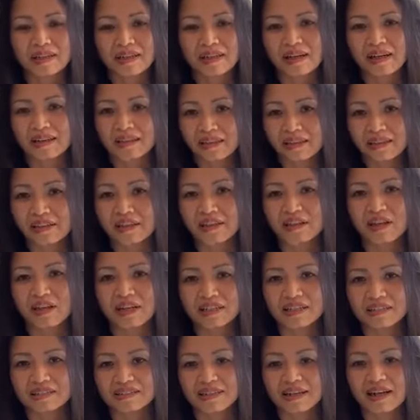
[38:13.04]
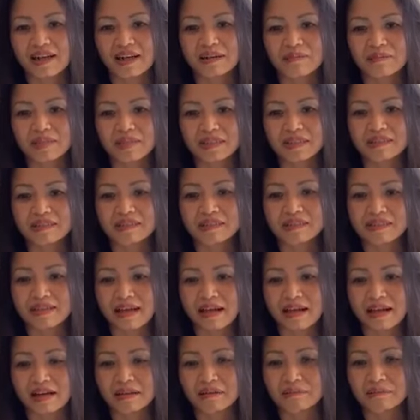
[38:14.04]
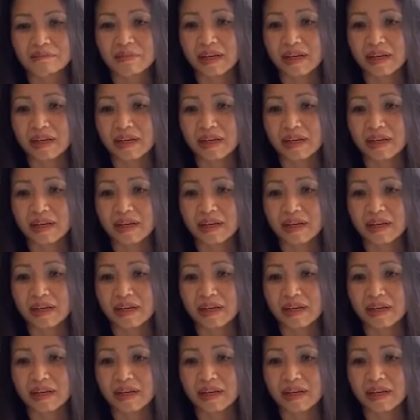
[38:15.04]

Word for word: I think a lot of time it's uh,